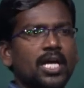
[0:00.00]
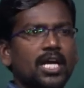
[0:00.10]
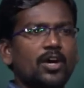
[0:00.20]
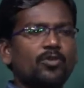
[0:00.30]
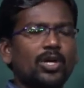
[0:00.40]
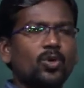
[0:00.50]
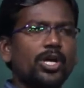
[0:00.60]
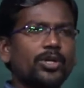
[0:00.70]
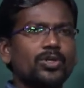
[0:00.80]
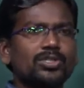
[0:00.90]
Now we are
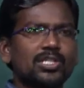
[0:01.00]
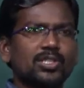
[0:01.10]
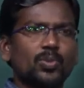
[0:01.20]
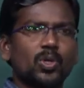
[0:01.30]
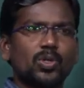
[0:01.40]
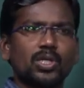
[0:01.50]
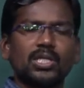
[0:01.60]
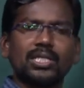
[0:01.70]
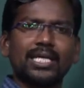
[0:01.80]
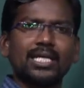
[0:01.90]
going to discuss
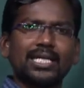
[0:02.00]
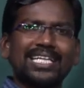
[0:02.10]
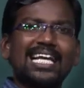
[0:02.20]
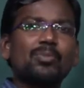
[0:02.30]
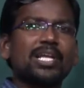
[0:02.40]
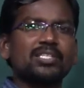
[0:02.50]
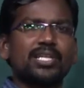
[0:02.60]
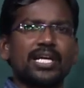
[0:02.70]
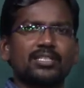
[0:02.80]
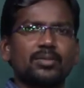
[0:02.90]
about then elimination
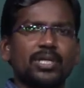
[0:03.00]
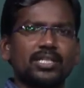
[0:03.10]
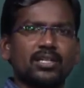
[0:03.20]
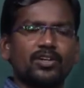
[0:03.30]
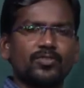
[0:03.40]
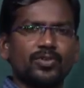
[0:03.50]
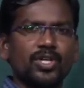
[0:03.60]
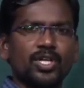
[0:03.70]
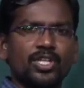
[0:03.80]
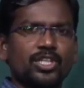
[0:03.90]
reaction because of
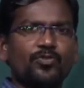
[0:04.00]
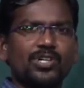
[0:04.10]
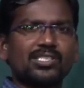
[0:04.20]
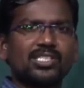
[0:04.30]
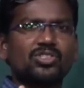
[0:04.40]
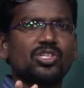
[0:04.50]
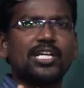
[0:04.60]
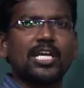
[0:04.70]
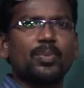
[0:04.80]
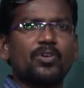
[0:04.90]
the first three
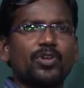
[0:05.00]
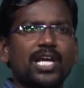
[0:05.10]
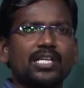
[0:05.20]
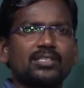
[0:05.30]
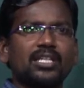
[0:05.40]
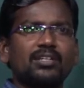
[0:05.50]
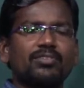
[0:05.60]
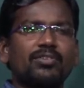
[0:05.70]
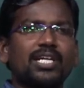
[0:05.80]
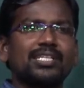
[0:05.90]
type of reaction
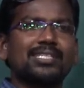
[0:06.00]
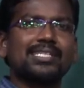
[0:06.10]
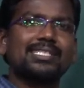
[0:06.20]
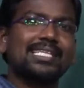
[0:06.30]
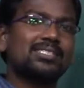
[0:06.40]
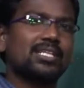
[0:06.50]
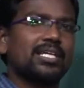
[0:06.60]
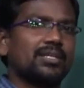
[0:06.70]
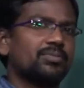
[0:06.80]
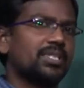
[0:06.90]
we were discussed
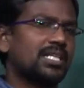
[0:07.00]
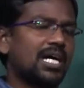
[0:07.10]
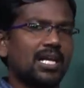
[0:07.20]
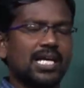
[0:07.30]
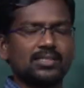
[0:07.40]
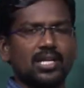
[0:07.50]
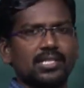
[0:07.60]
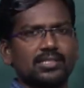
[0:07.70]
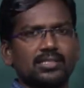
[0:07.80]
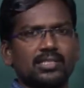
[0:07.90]
yesterday in our last
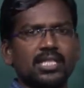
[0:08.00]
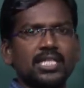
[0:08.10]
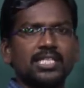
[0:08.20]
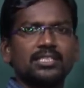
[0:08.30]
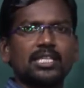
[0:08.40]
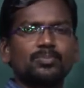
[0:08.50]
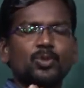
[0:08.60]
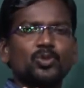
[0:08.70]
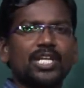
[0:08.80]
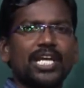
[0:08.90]
class.
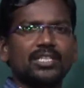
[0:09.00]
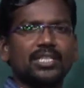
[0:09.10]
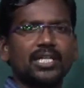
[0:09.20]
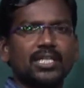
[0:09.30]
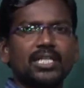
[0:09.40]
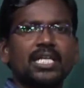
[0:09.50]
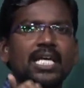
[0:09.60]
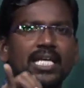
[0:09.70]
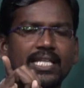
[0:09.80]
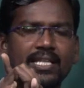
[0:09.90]
Substitution reaction,
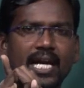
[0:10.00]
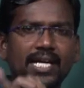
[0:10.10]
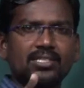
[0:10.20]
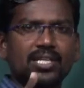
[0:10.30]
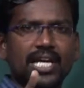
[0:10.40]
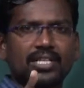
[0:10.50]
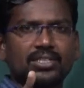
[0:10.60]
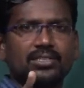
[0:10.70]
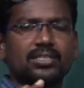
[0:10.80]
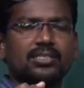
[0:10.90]
in the addition
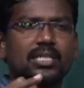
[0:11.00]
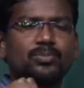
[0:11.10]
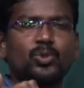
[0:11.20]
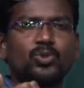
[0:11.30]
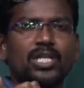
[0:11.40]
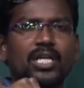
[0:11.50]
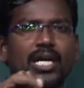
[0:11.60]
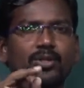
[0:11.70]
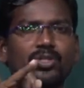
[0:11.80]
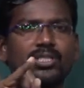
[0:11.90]
reactions. Substitution,
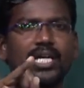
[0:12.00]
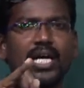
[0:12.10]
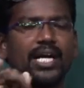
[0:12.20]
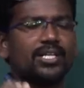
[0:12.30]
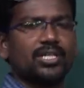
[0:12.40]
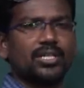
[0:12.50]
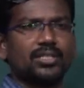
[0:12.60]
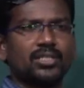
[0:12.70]
another one is addition.